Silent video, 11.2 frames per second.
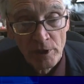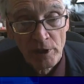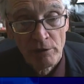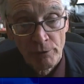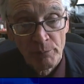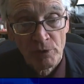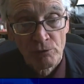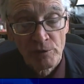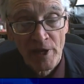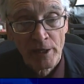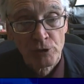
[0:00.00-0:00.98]

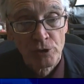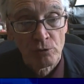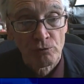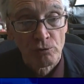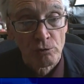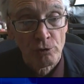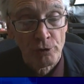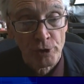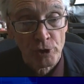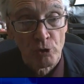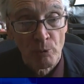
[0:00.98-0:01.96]
infamous national
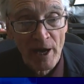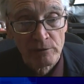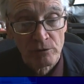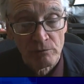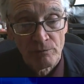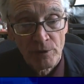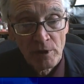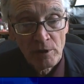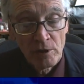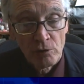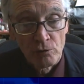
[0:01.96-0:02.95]
security directive,
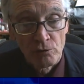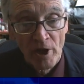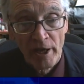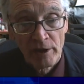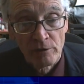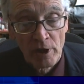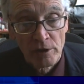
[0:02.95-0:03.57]
saying